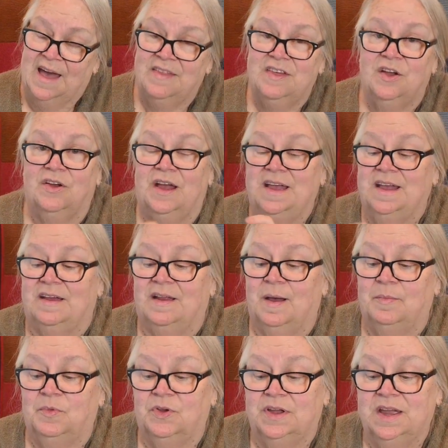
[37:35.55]
There I am.
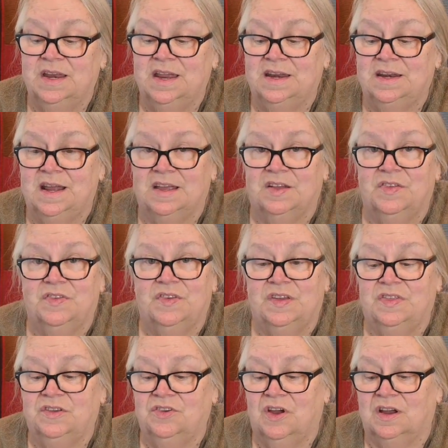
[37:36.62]
I'm looking in and I can see
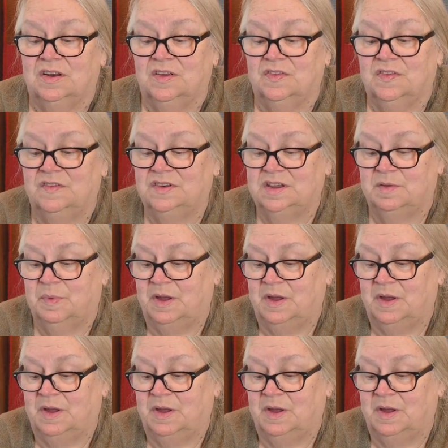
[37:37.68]
the darkness in the tip.